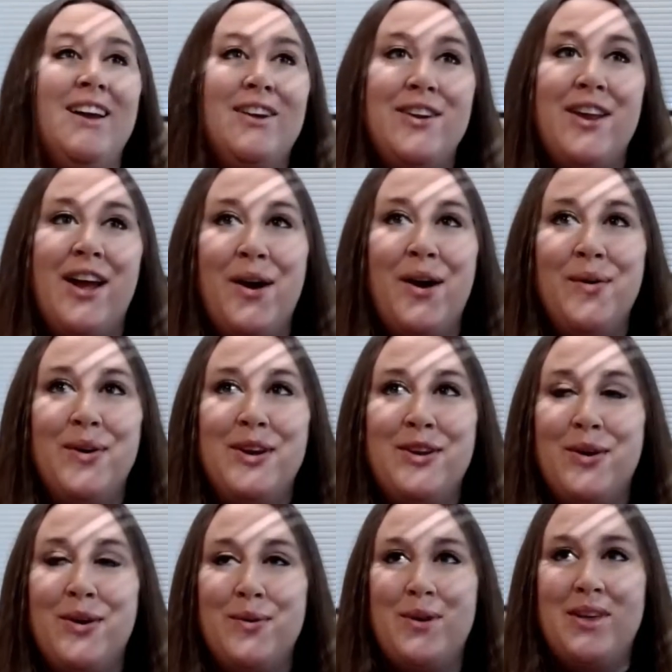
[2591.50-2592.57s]
Now,
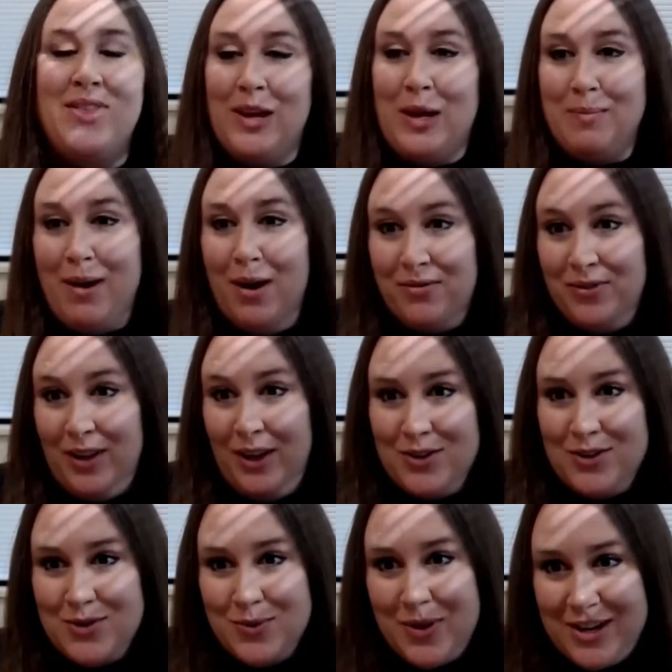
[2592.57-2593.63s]
when we think about
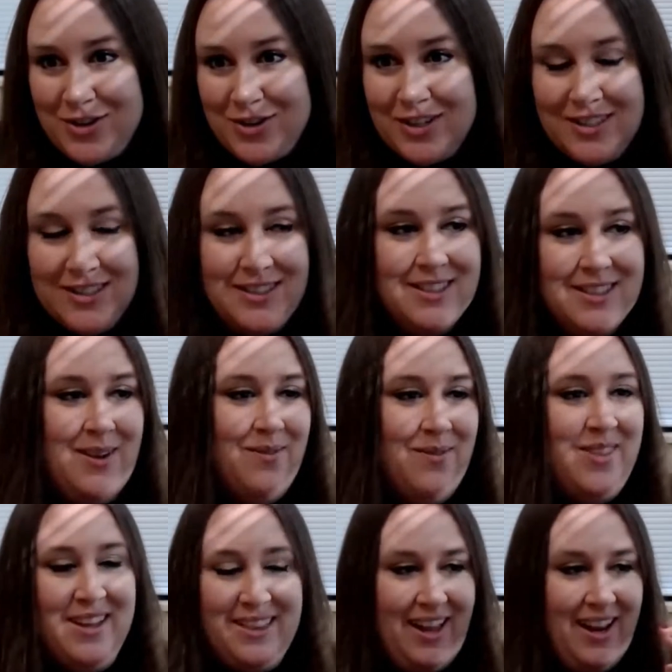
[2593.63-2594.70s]
fluctuations, it's
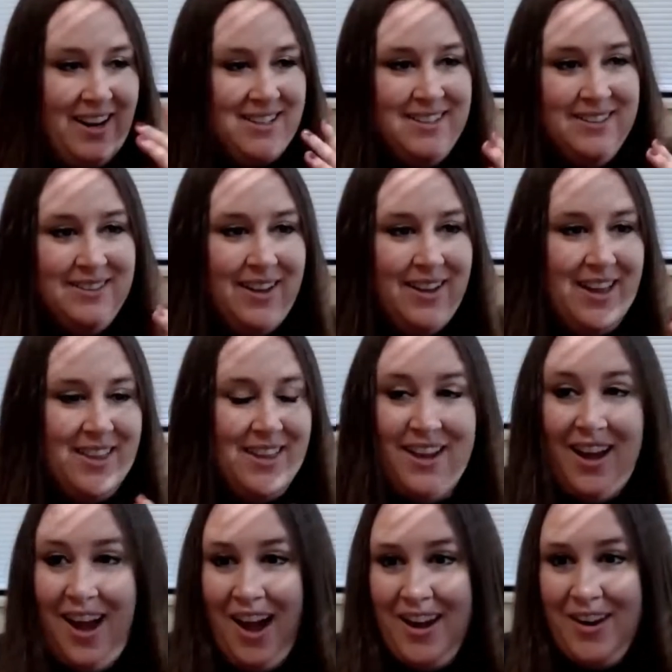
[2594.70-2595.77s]
something that I think
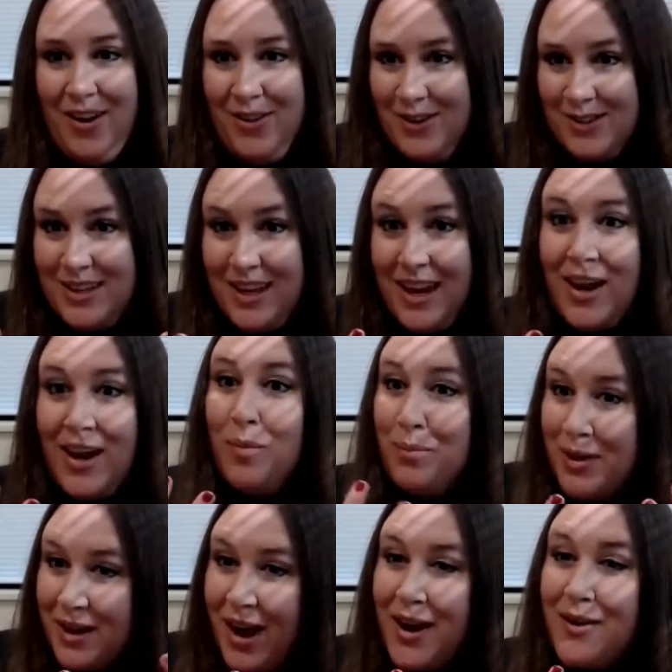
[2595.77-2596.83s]
I and others can help
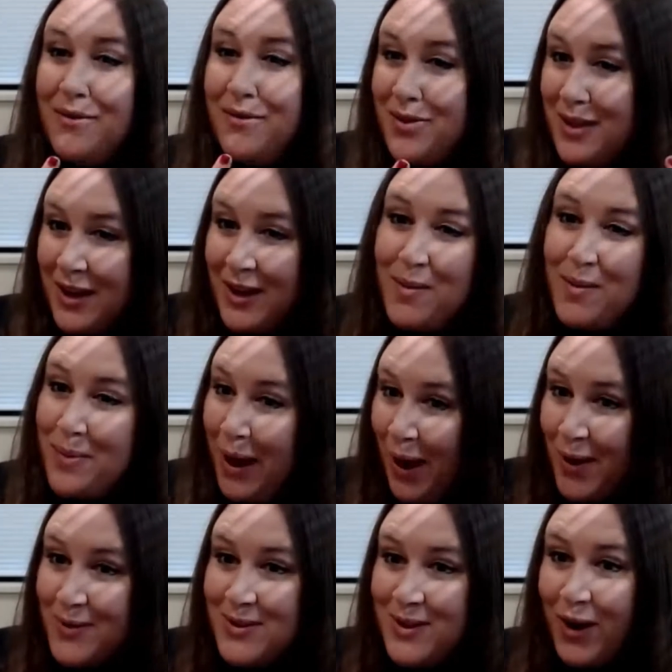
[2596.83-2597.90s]
but kind of think
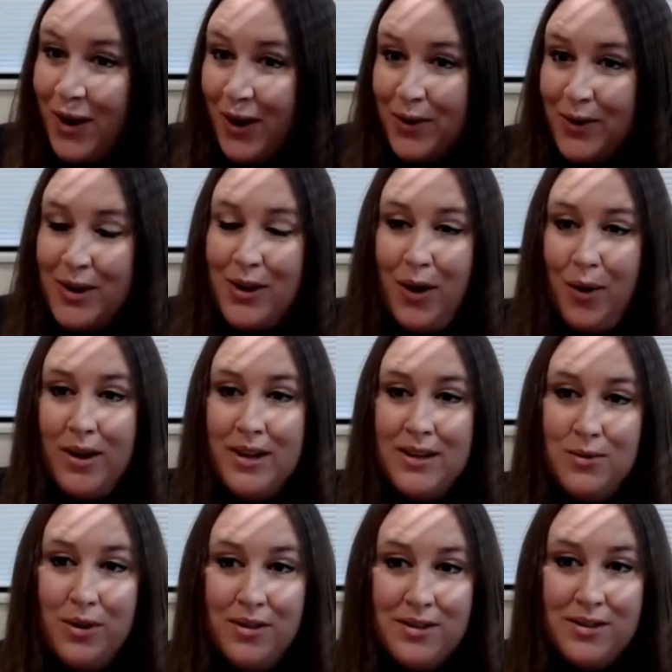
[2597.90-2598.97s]
about. Is
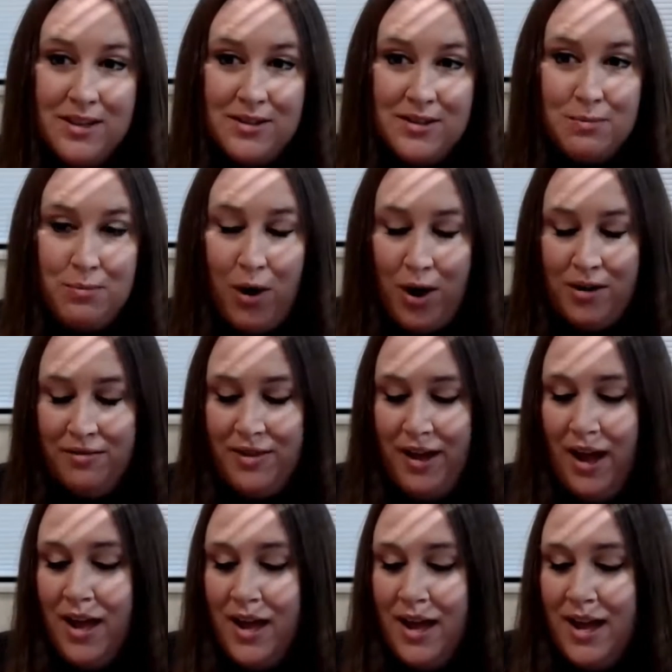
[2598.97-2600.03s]
orthostasis part of that?
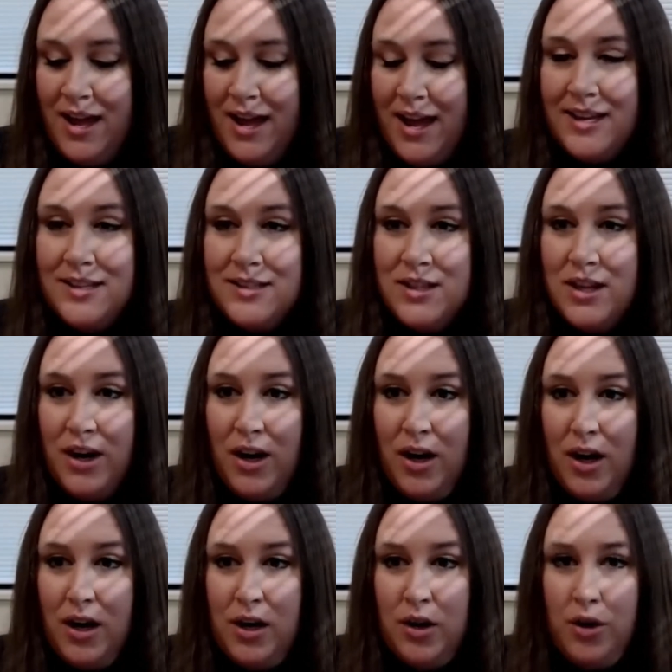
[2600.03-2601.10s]
Is
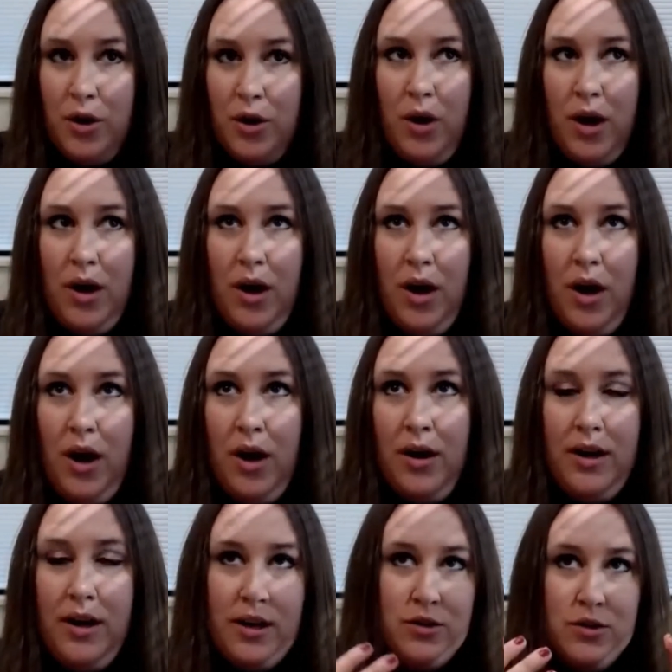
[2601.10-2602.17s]
there,
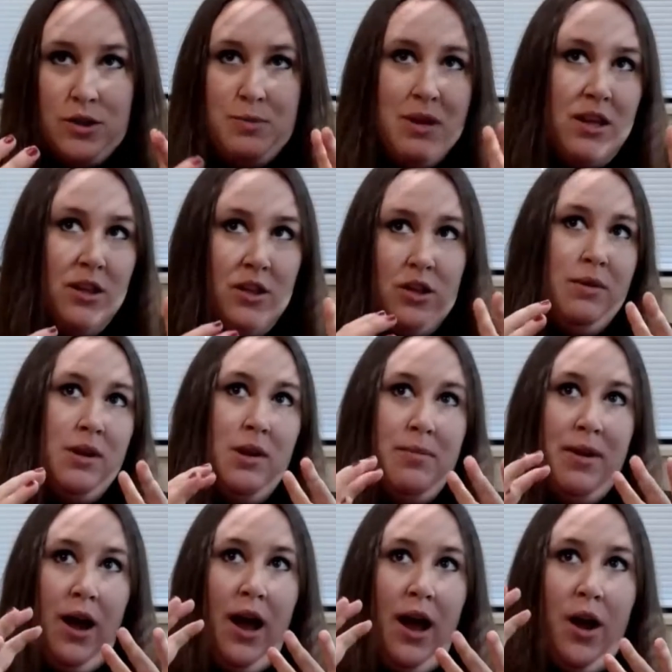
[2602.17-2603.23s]
can you speak a little bit
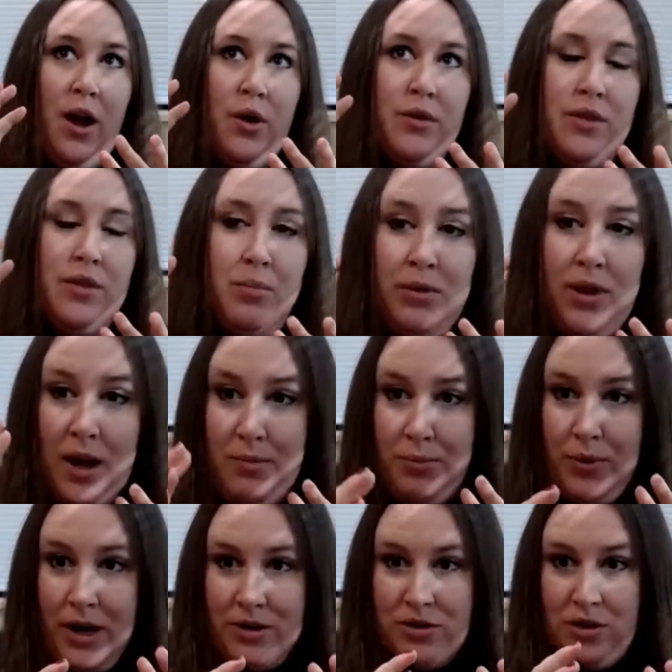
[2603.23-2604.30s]
about how the blood
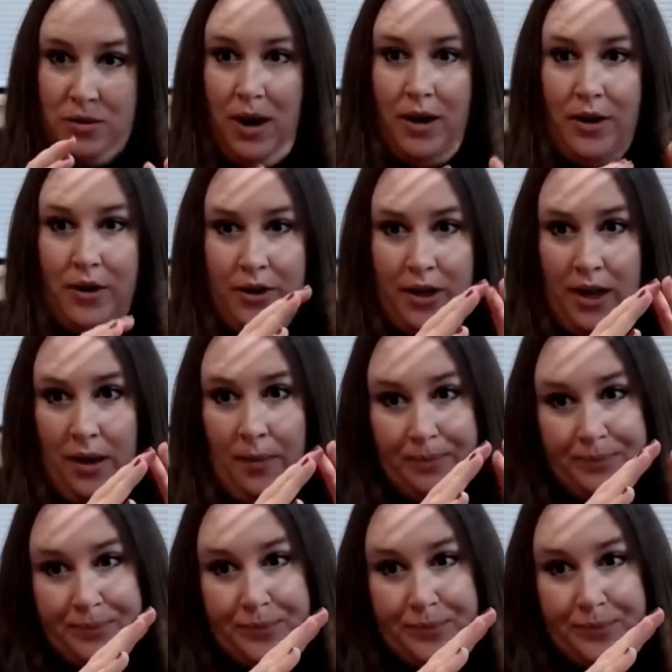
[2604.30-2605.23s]
pressure monitoring